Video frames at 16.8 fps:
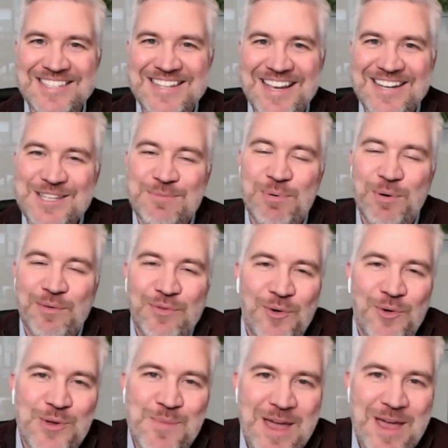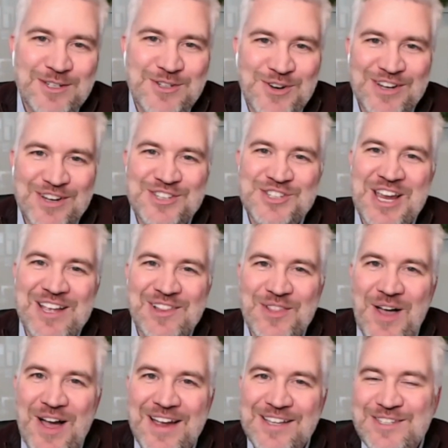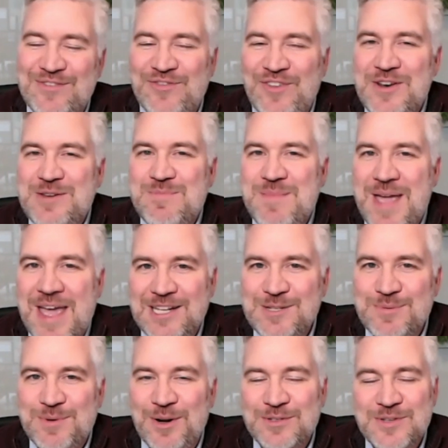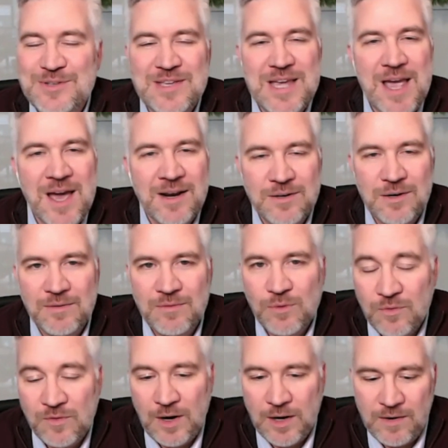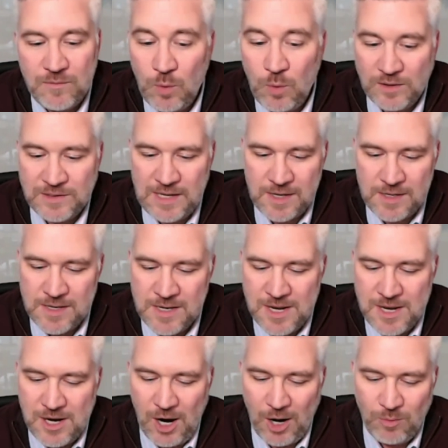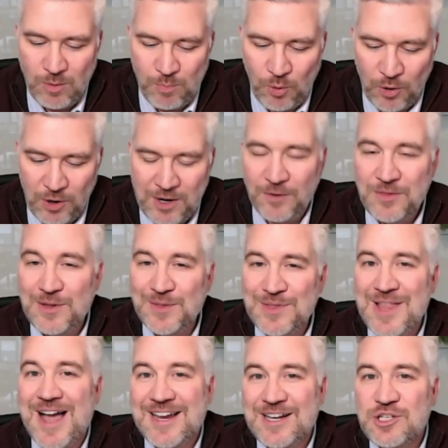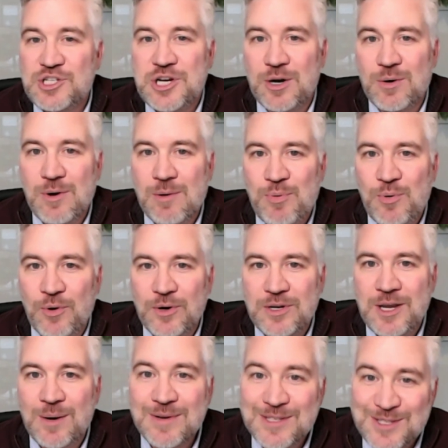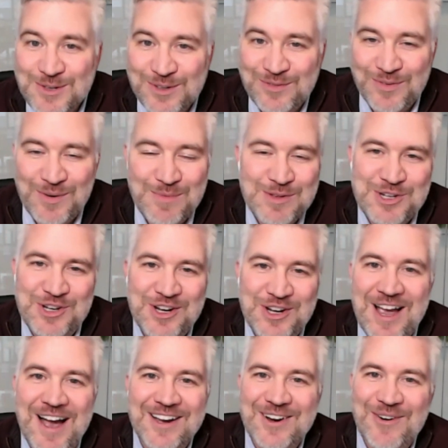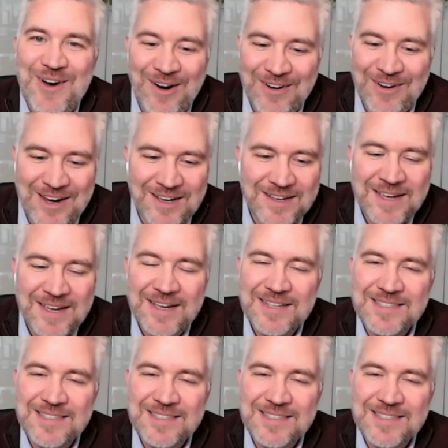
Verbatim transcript: Dana's a portfolio manager at J Lyons Fund Management, also the editor of a very well done a uh, report called the Lyons Share Report, coming to us from the Chicago area.